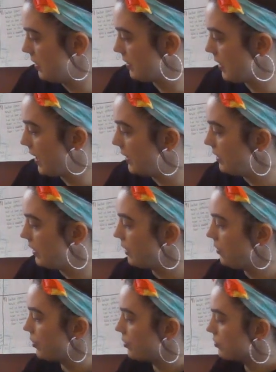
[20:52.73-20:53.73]
a 90,
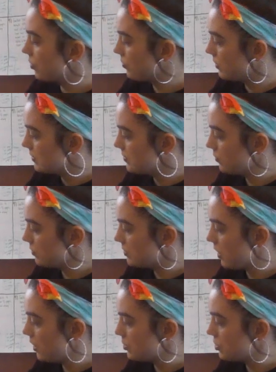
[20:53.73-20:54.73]
you'll notice, will
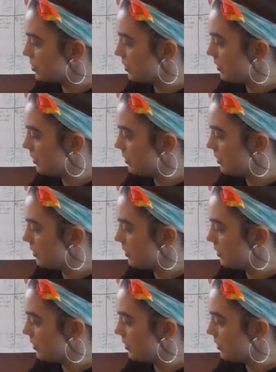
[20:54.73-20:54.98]
touch